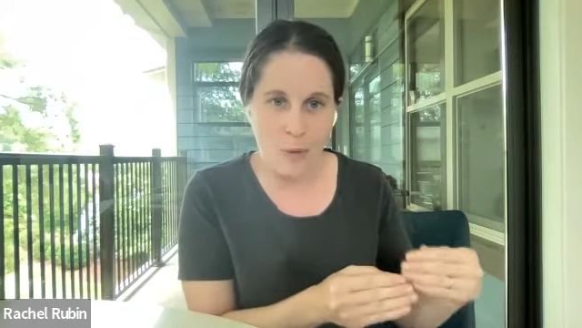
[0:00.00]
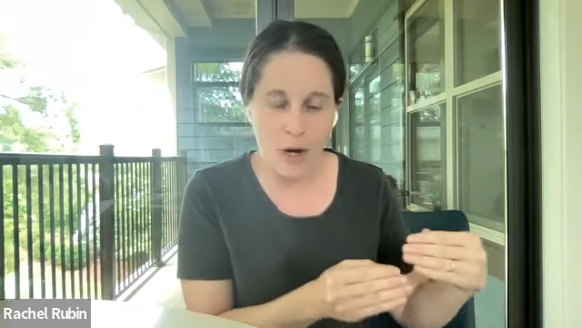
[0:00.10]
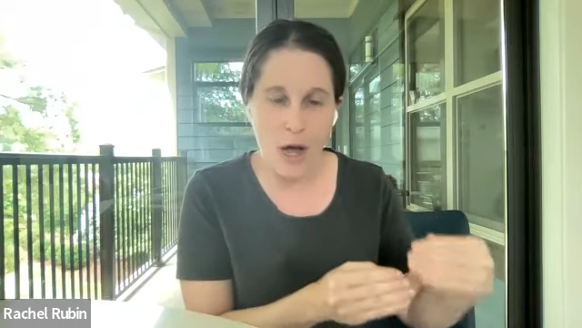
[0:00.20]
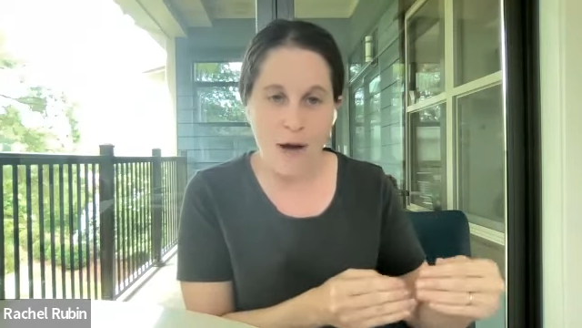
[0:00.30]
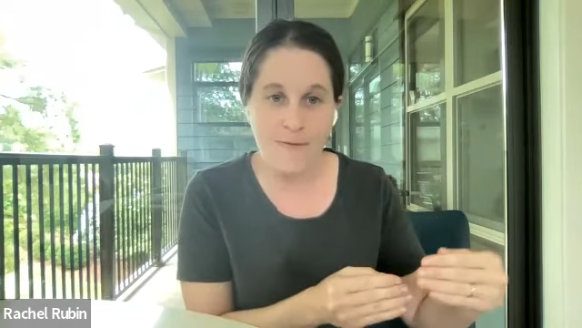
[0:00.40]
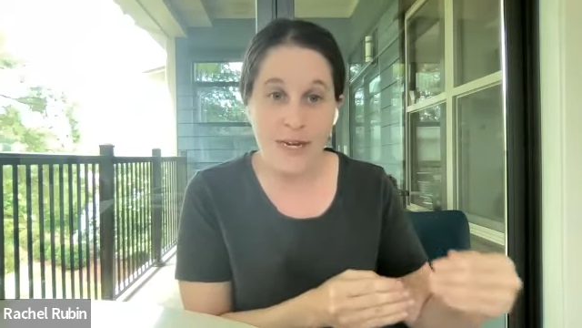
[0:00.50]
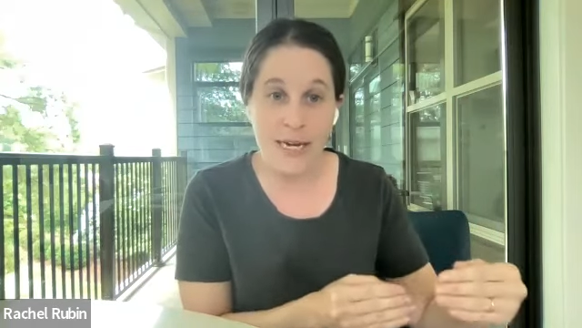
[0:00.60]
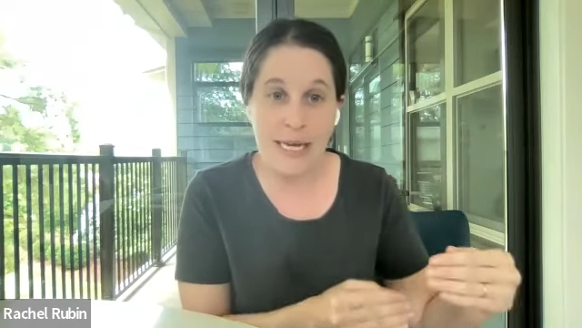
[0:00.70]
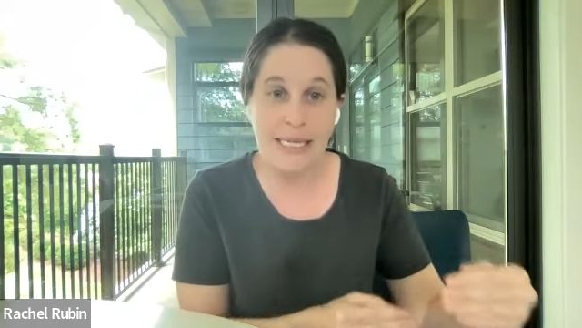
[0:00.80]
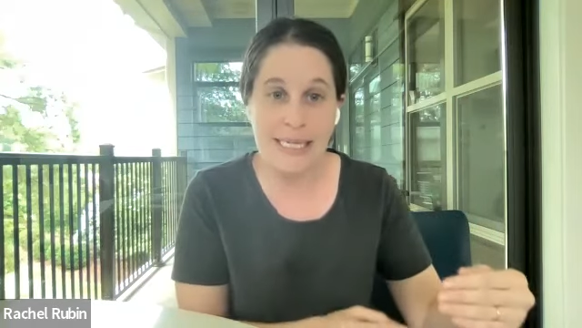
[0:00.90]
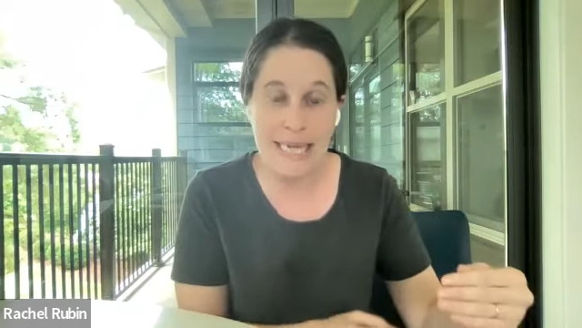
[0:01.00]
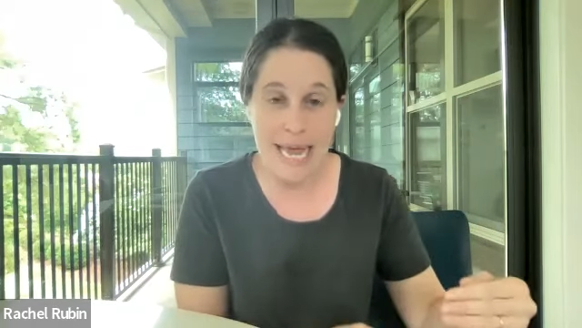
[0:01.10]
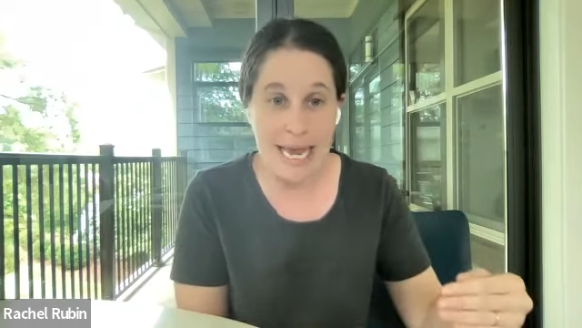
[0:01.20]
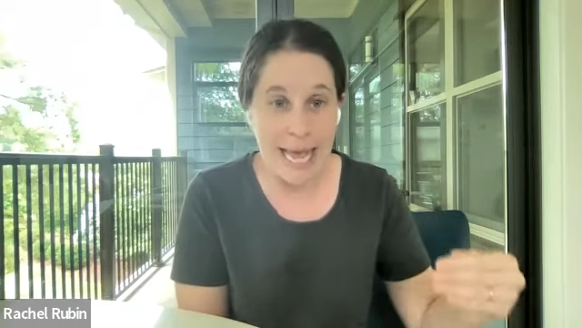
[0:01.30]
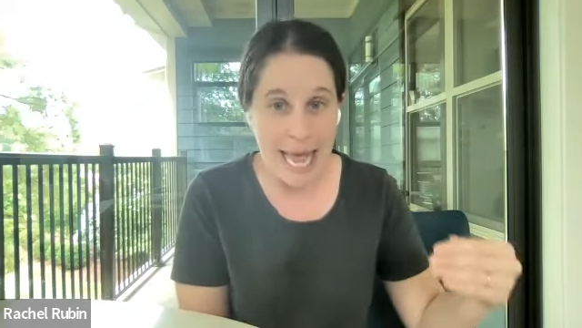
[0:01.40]
and more confident in
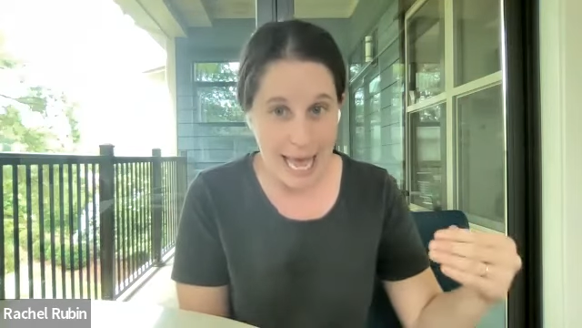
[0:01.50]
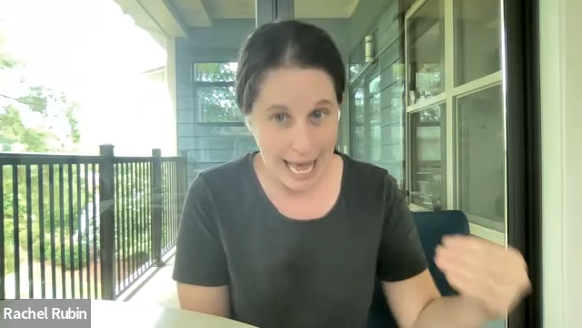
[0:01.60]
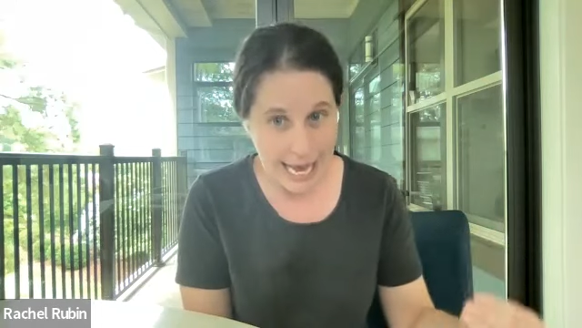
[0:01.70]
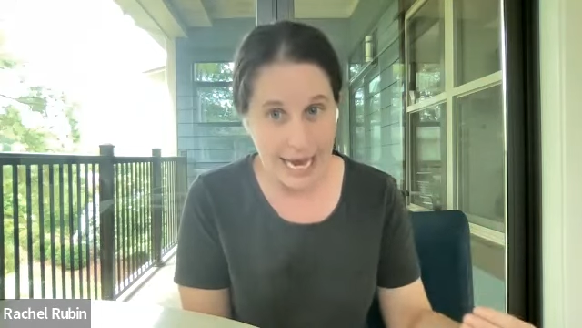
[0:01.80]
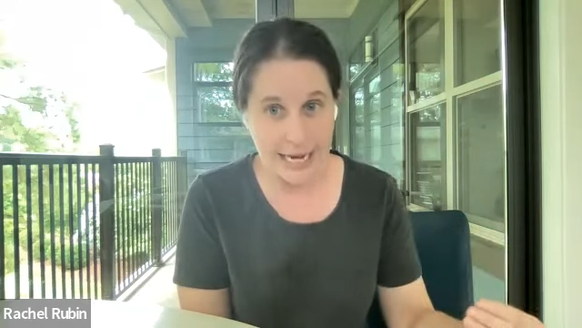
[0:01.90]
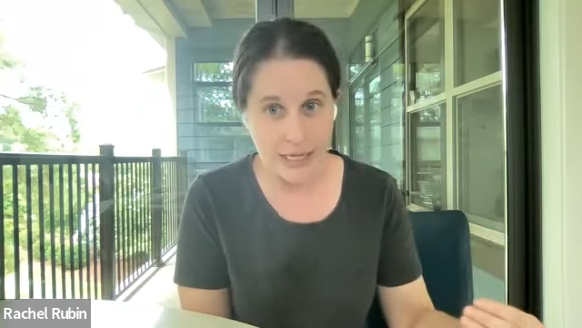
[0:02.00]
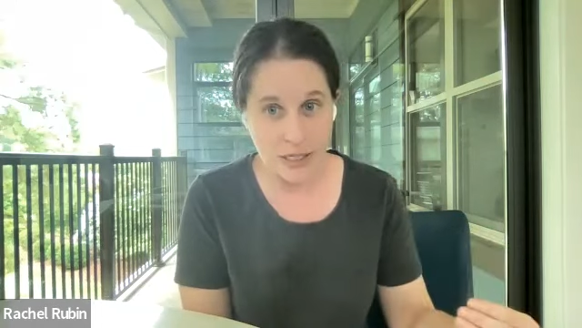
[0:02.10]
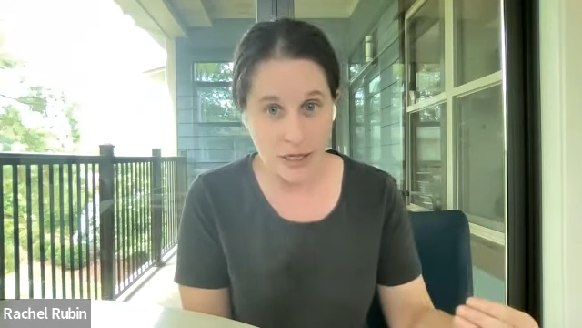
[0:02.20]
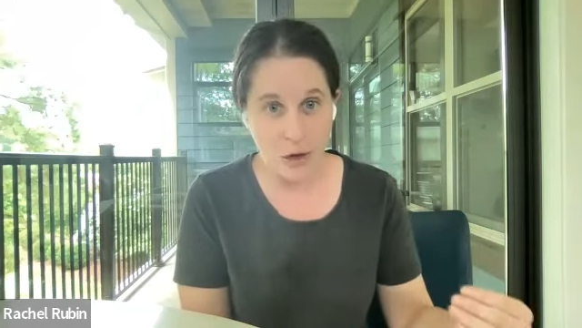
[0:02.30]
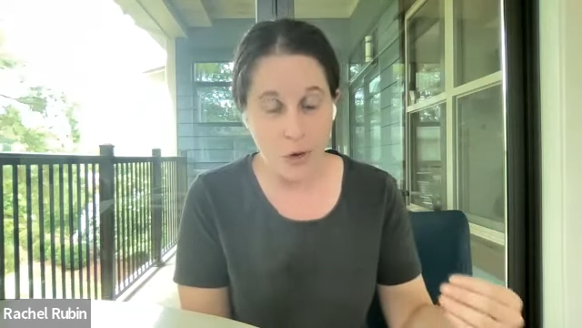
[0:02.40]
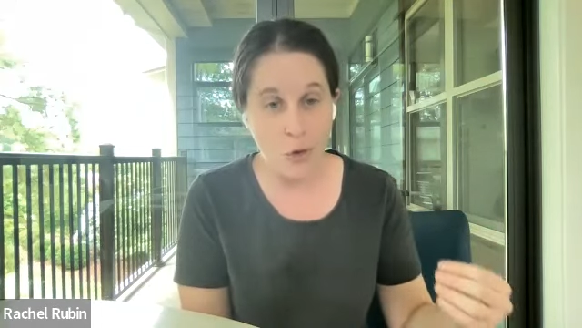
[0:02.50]
saying, hey guys,